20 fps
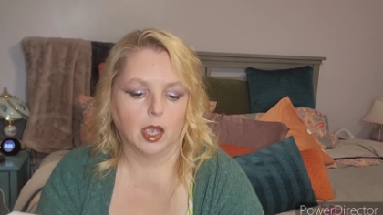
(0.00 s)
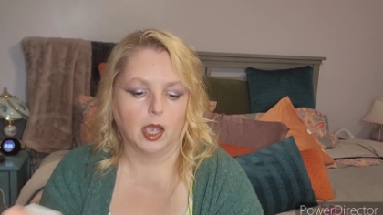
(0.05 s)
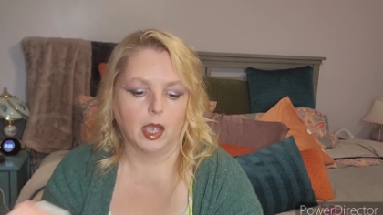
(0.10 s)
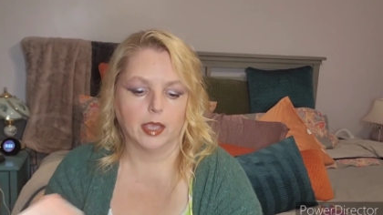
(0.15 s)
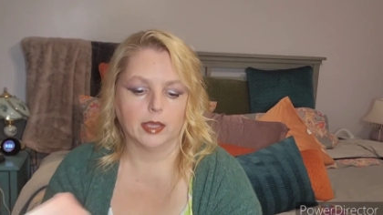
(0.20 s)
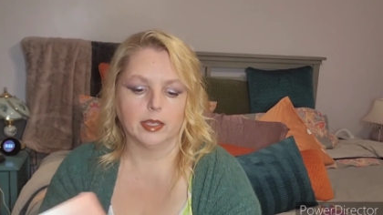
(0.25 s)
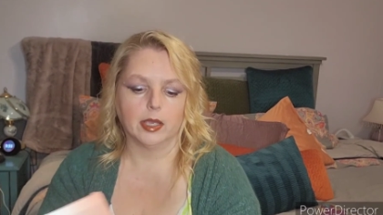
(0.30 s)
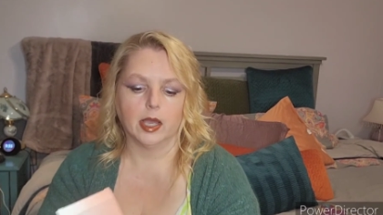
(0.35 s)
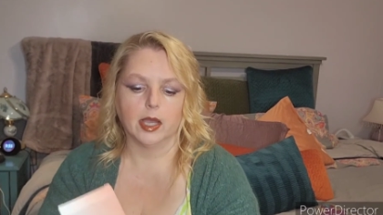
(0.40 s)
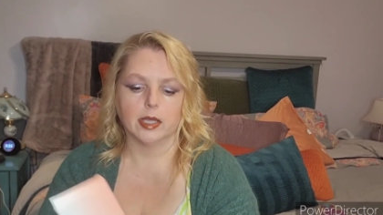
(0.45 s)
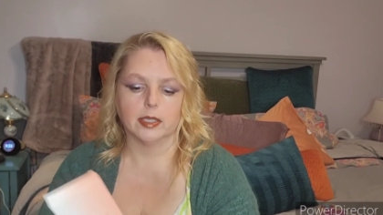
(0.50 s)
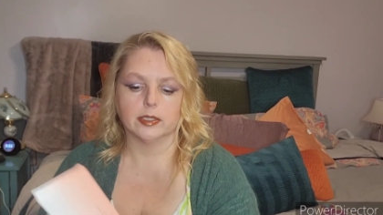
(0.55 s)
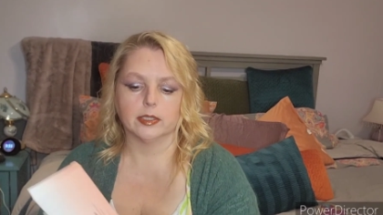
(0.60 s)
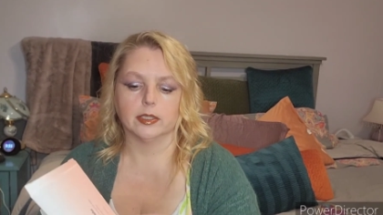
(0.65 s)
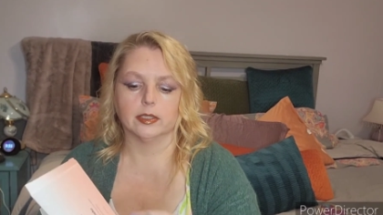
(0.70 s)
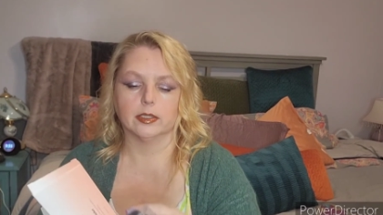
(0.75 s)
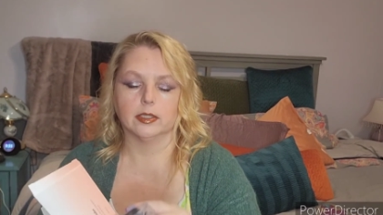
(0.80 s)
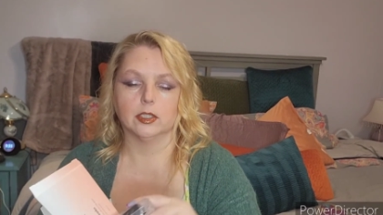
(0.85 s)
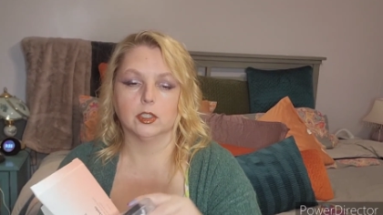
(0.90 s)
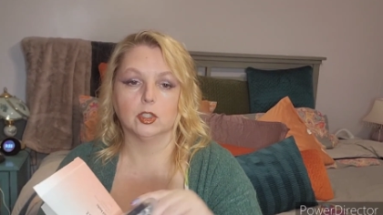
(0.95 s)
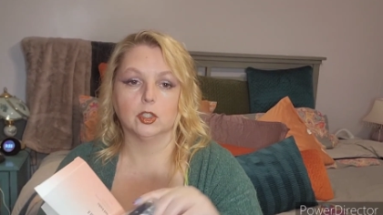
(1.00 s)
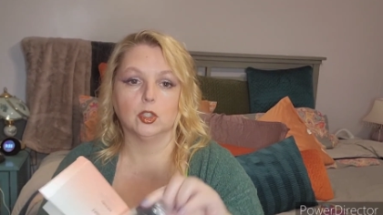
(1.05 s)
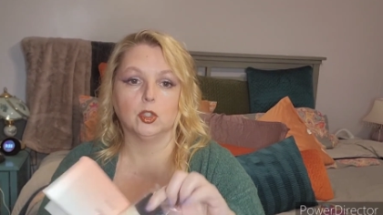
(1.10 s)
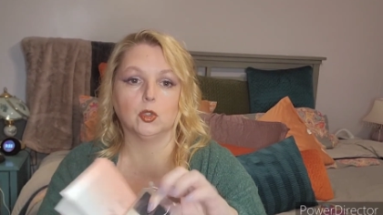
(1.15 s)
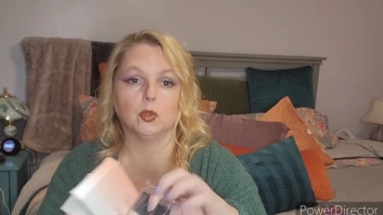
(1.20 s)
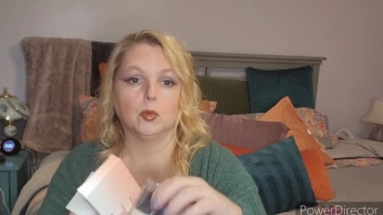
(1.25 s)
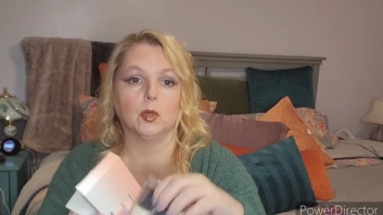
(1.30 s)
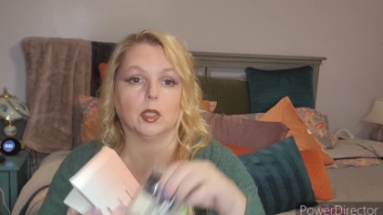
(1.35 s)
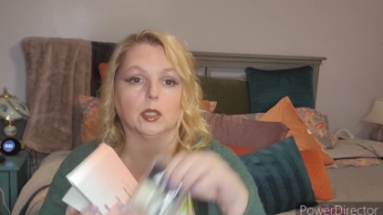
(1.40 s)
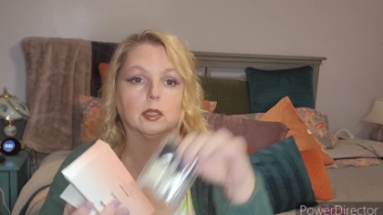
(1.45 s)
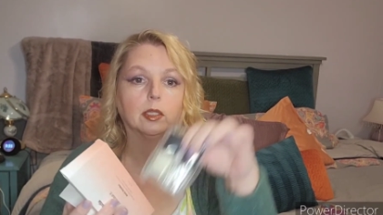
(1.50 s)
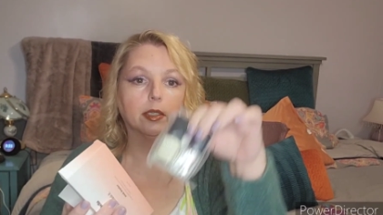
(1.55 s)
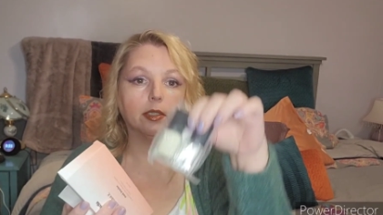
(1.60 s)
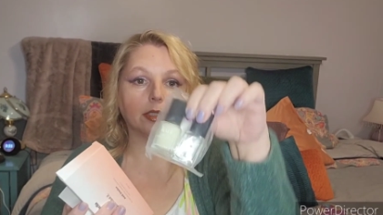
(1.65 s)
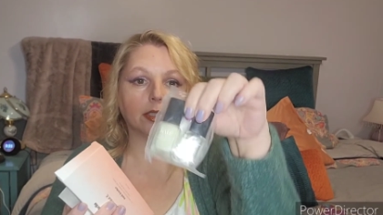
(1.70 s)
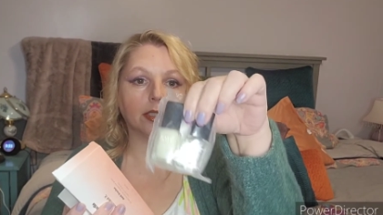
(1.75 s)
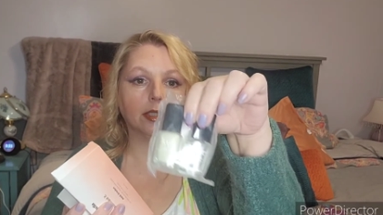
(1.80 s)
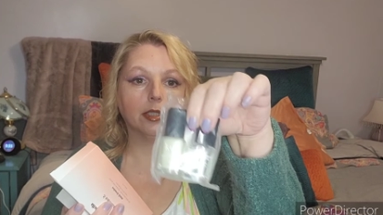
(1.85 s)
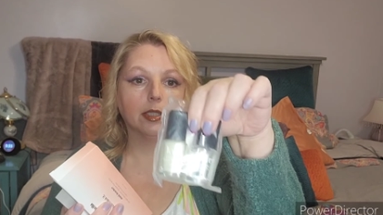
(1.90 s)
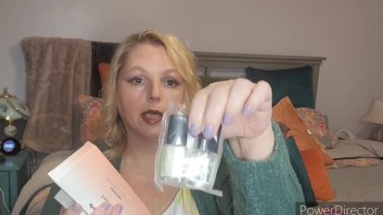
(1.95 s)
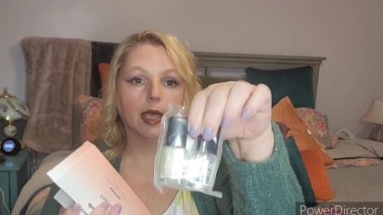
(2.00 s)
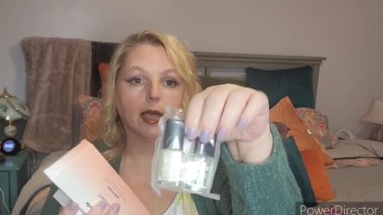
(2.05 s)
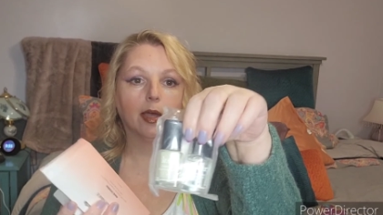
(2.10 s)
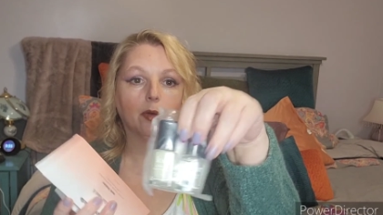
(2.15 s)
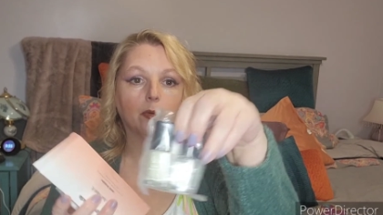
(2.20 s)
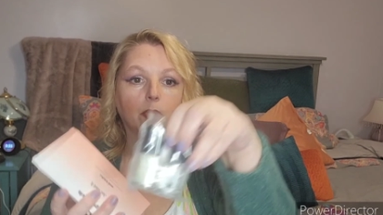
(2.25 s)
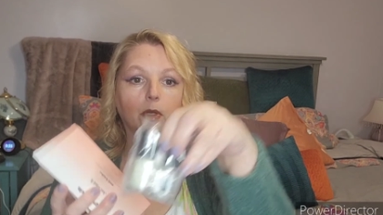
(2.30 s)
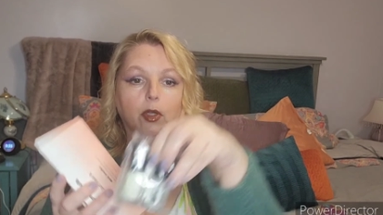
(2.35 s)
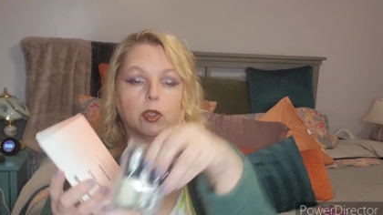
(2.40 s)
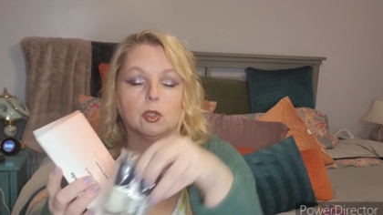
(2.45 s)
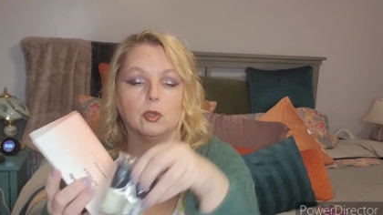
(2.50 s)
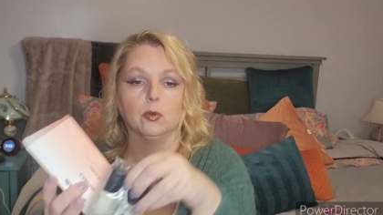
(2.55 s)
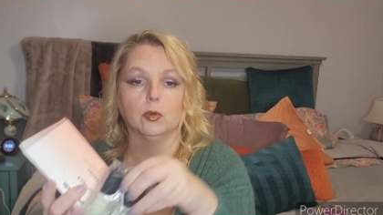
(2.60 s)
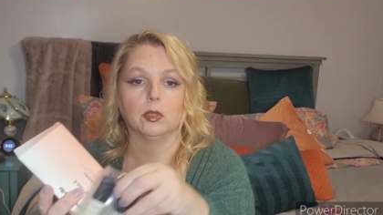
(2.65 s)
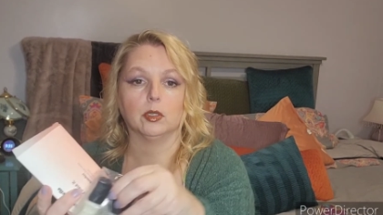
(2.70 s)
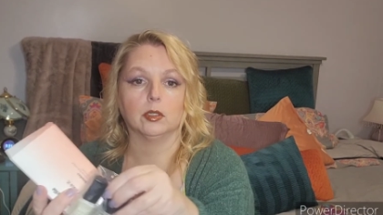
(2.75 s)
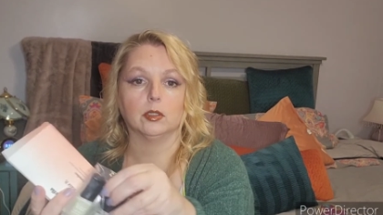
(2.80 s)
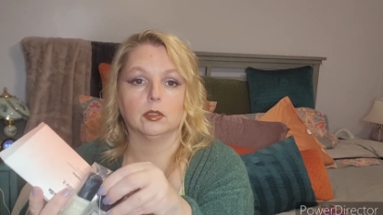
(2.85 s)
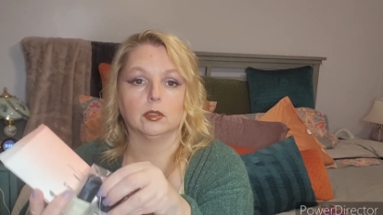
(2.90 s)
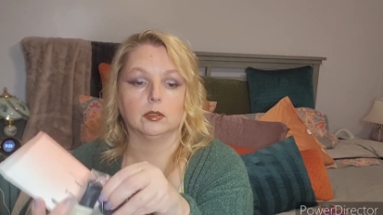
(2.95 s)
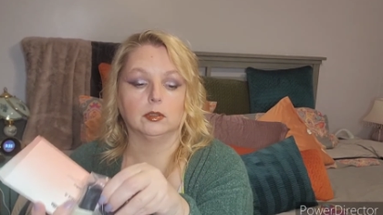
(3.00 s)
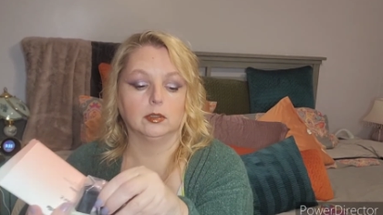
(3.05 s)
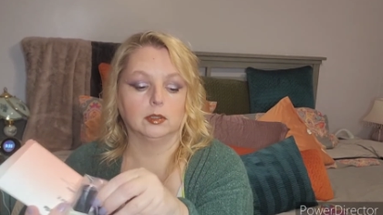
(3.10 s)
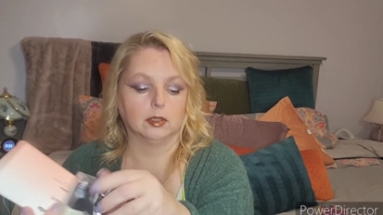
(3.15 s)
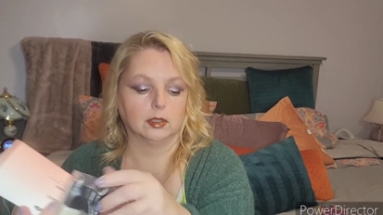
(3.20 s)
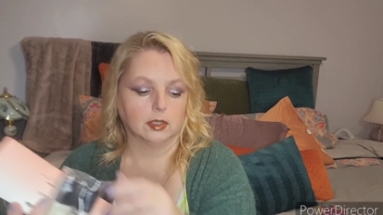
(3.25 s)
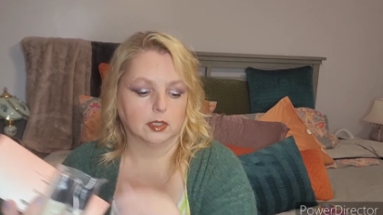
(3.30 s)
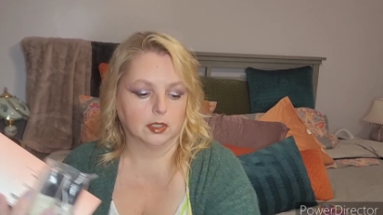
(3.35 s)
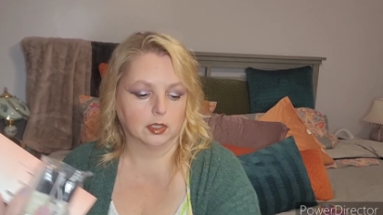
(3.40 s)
I got the two London Town cuticle